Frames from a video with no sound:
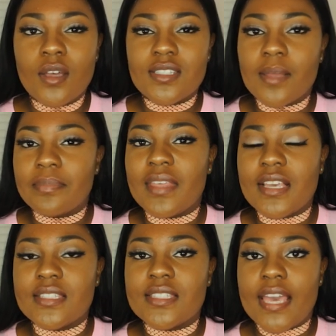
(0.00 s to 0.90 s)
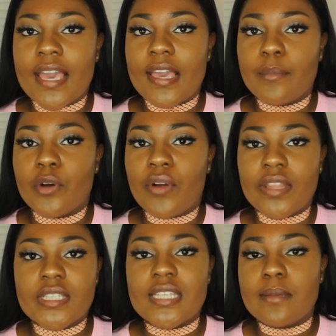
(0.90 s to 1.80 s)
Some things came
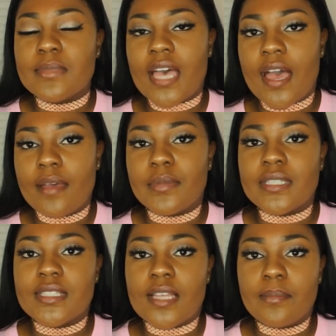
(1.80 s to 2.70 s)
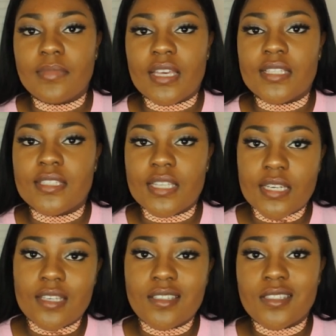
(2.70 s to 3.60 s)
around the same time and some things didn't.